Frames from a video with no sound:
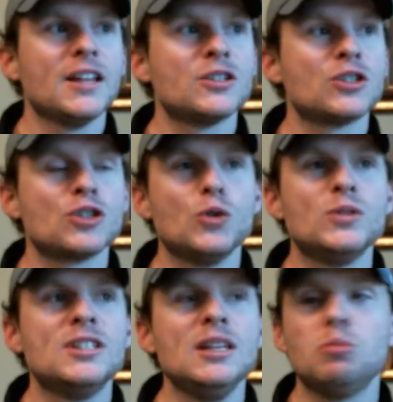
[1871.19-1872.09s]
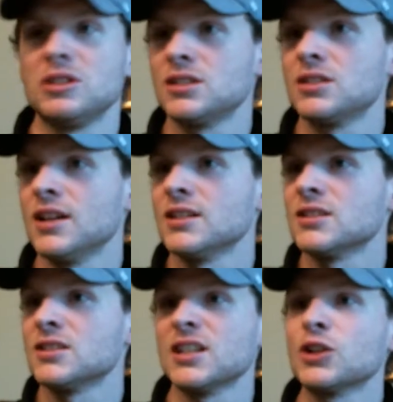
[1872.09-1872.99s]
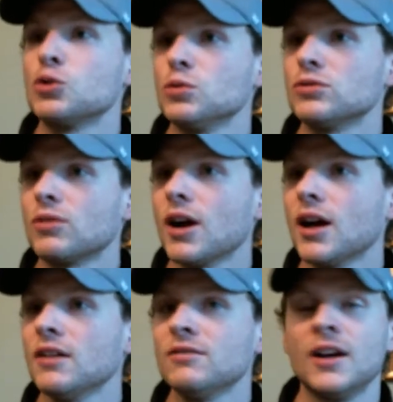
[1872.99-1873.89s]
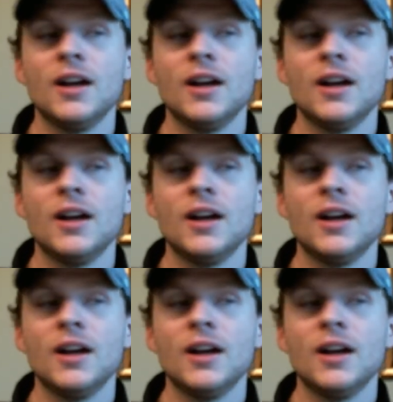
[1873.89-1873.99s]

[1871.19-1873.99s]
so deep as a sexual drive.